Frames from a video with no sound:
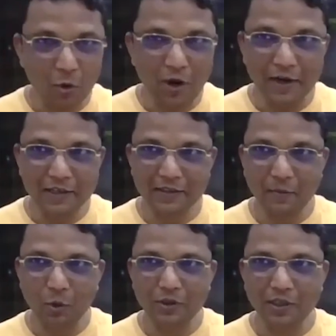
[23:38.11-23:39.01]
It is
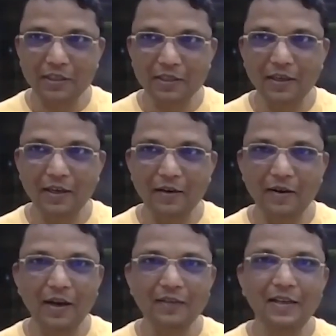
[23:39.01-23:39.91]
supposed this
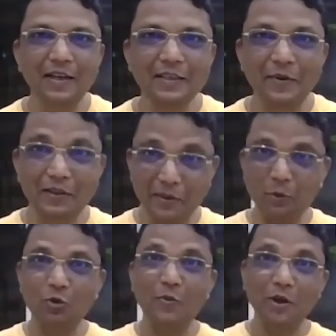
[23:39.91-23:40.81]
asana is
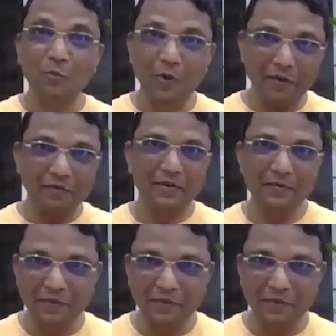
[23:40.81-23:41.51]
supposed to make you brave.